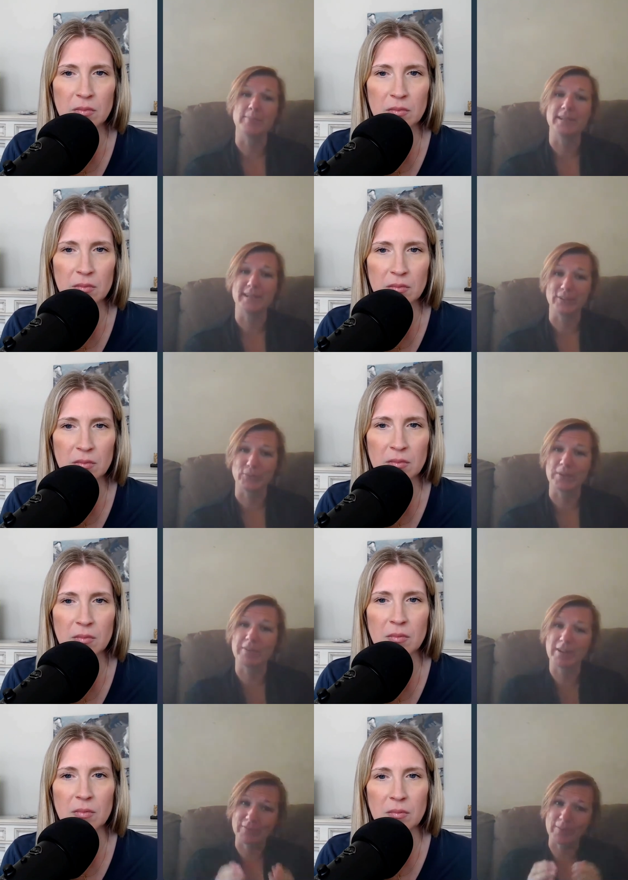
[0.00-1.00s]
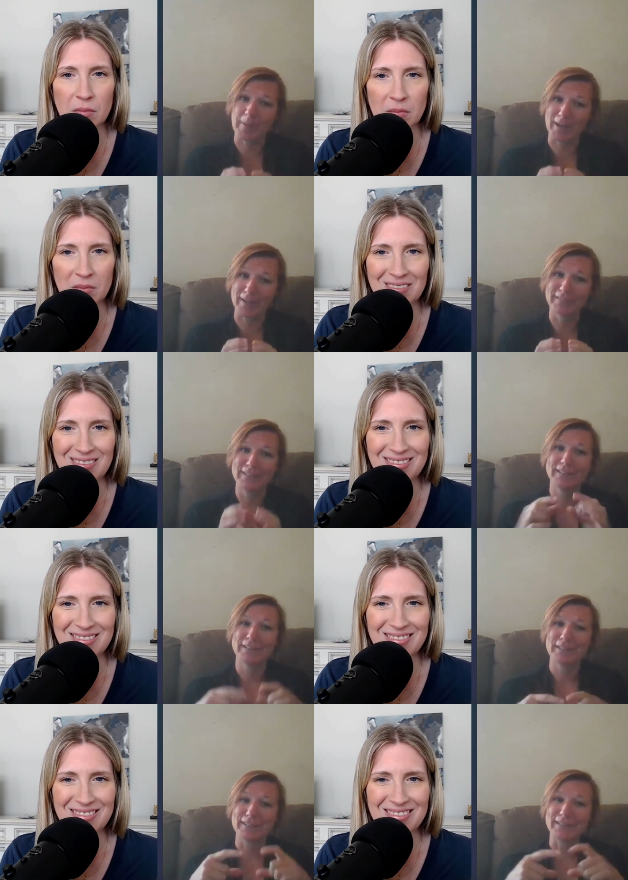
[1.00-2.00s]
Speaker 1: now because we went from our
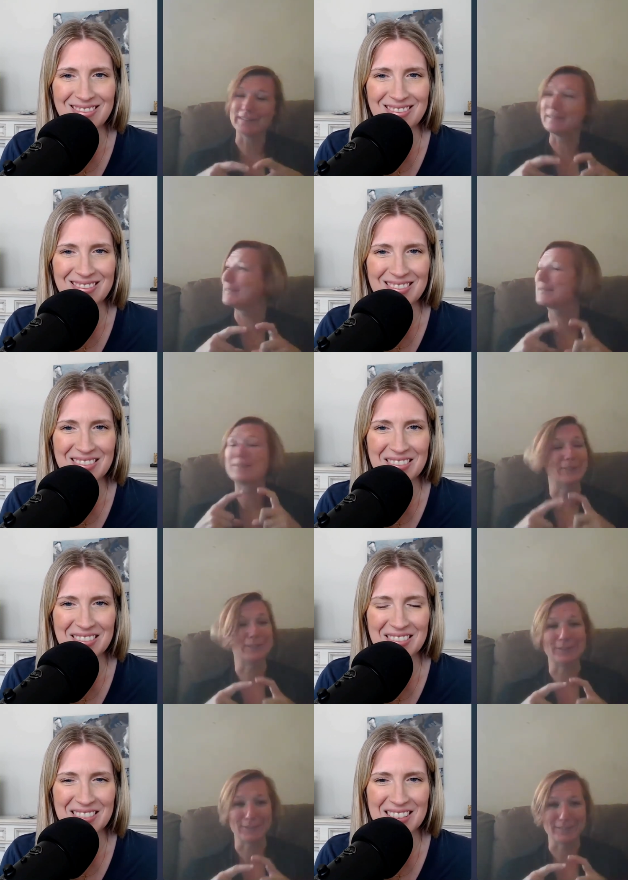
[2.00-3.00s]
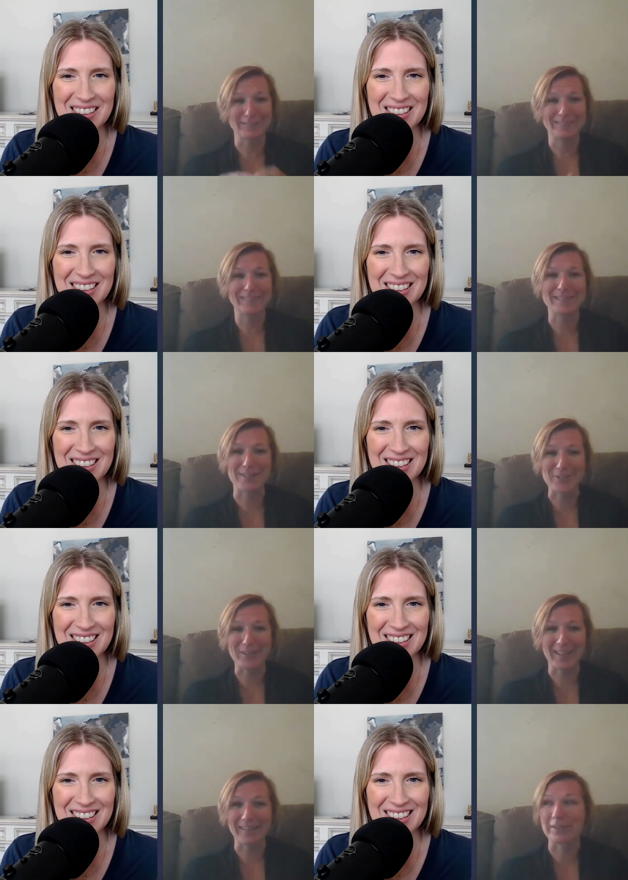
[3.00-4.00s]
little local
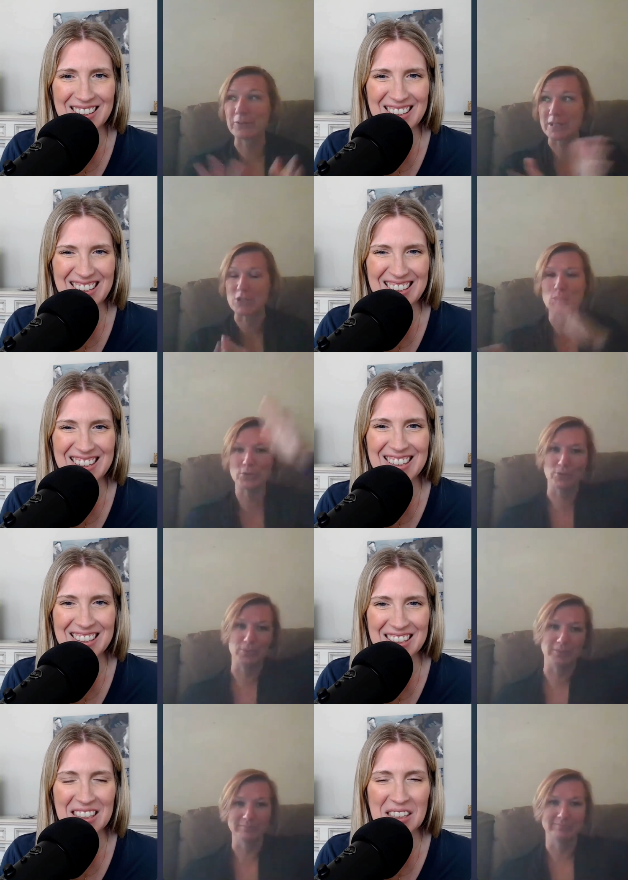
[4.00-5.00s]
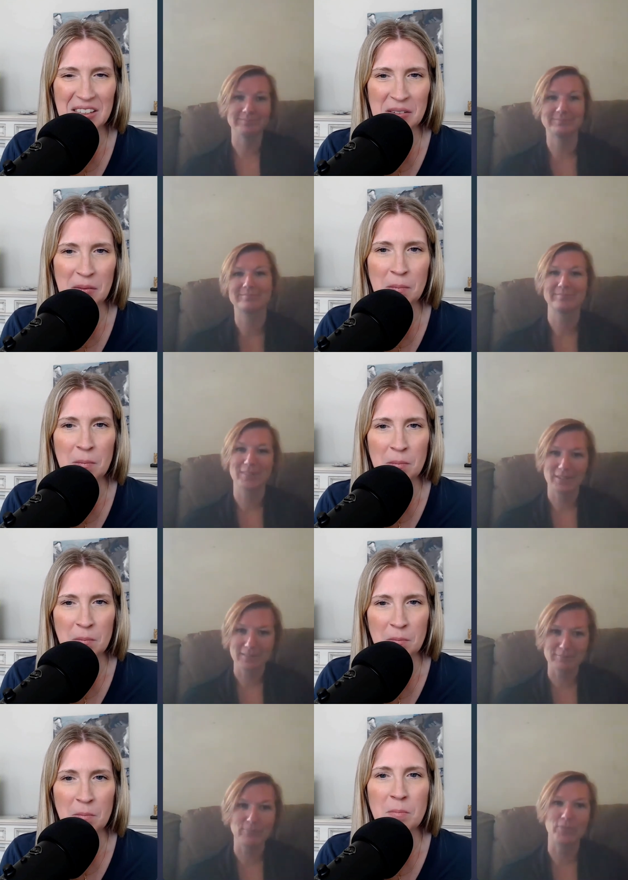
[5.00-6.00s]
central Illinois too.
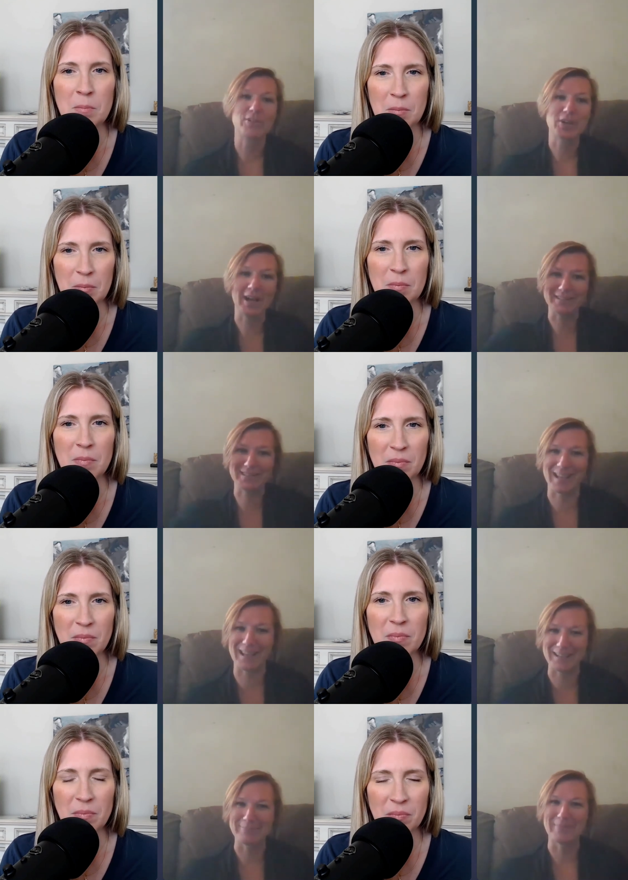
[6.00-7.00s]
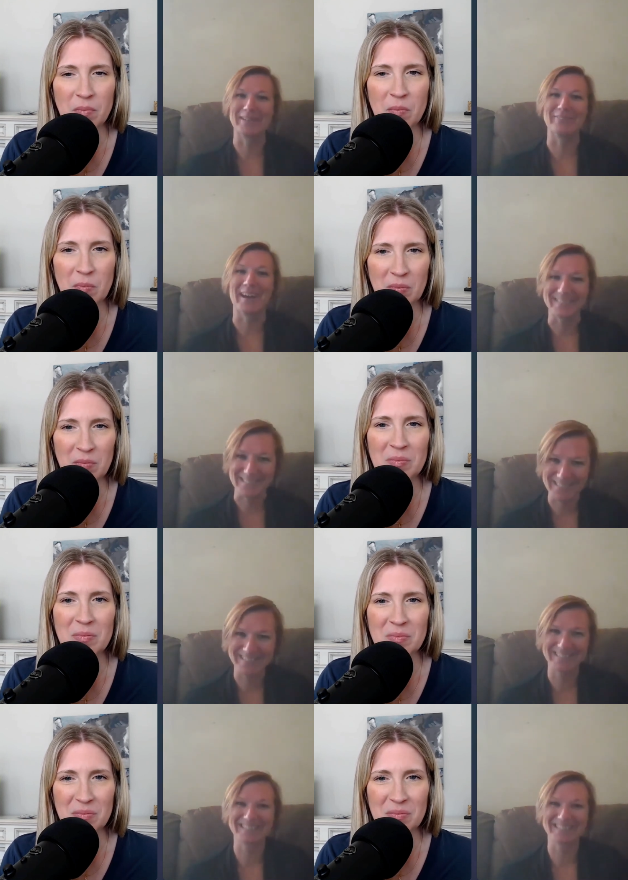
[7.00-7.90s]
We try to stay in the Midwest.